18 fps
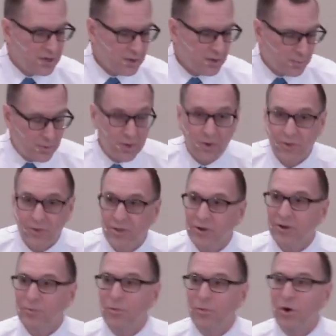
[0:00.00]
We'll go there
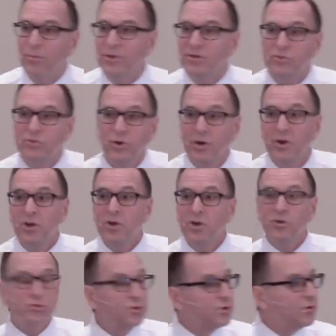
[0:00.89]
in a moment. Or
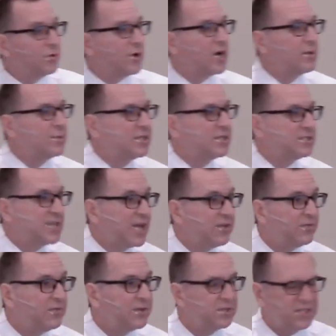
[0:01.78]
Deuteronomy
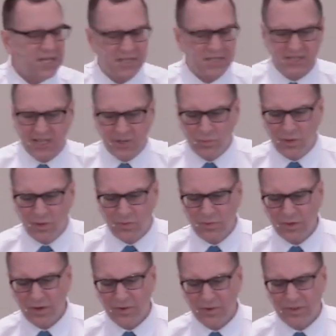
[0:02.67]
10, verse 18. We'll,
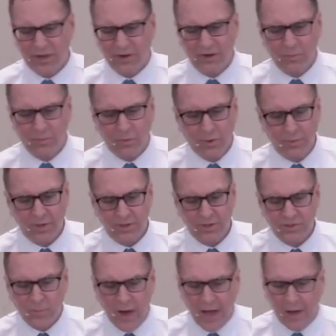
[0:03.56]
we'll go there in a moment
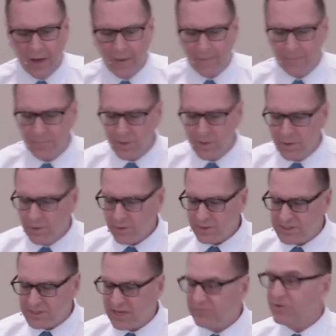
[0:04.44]
as well. Or
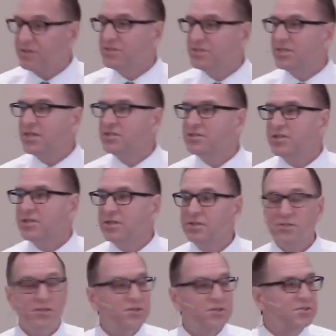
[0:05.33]
10, verse 16,
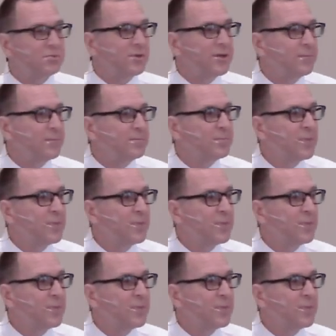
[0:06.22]
excuse me.